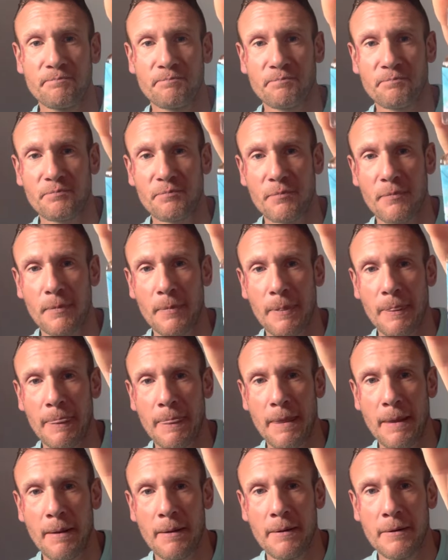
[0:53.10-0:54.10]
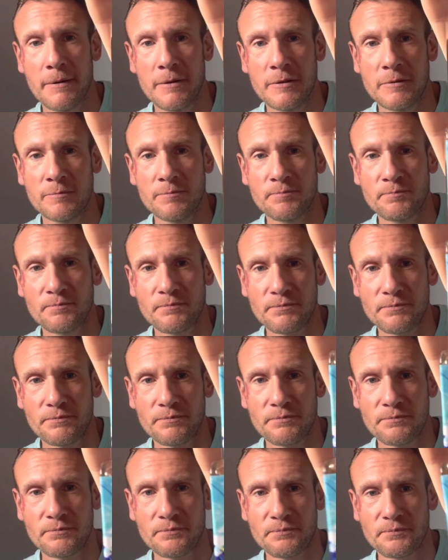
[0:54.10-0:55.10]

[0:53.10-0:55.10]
(silence)